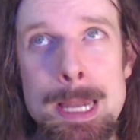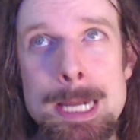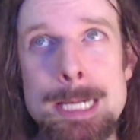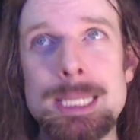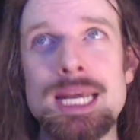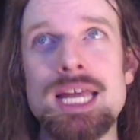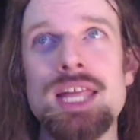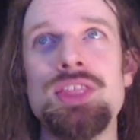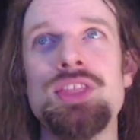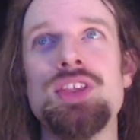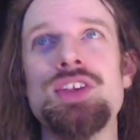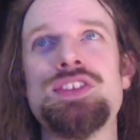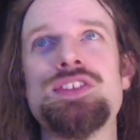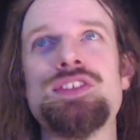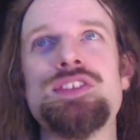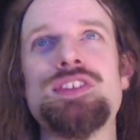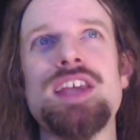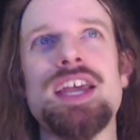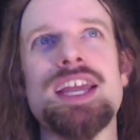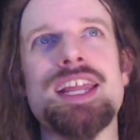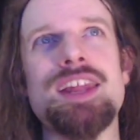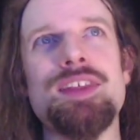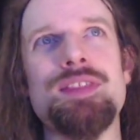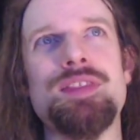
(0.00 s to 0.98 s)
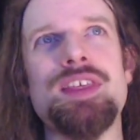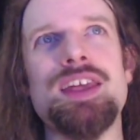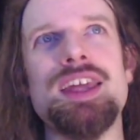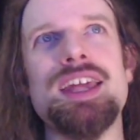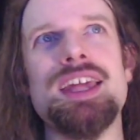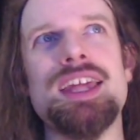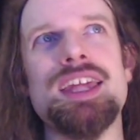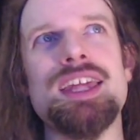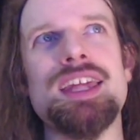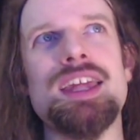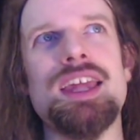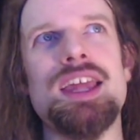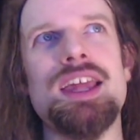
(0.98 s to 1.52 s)
The second
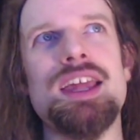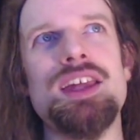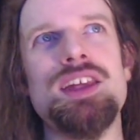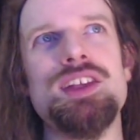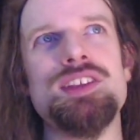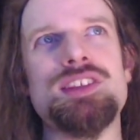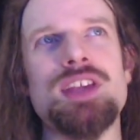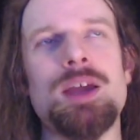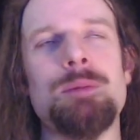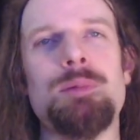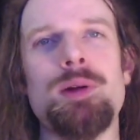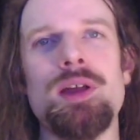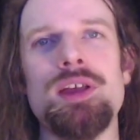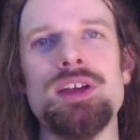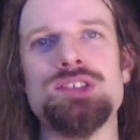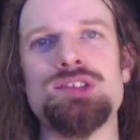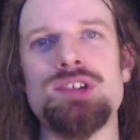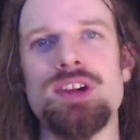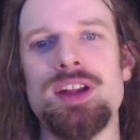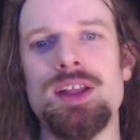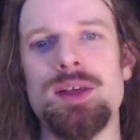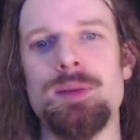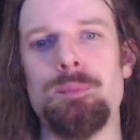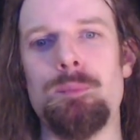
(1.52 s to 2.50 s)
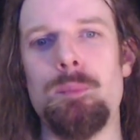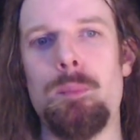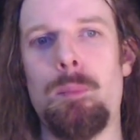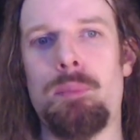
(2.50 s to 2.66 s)
thing is I'd probably try to